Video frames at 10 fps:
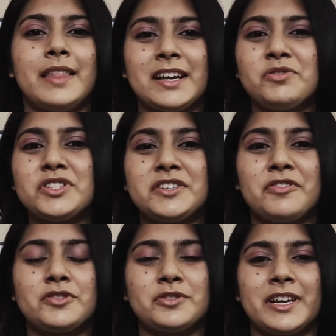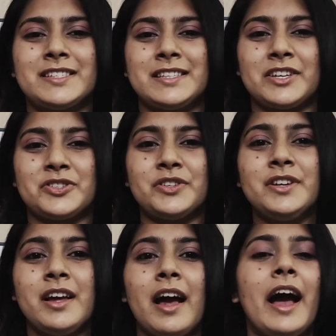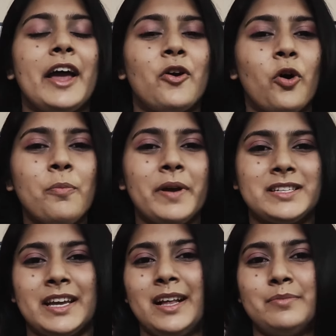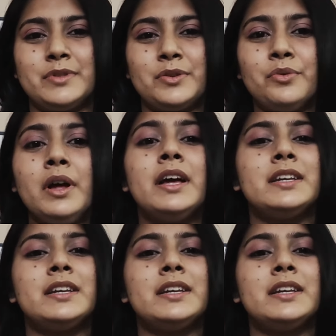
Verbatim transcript: That was it for today's session. I hope it helps you.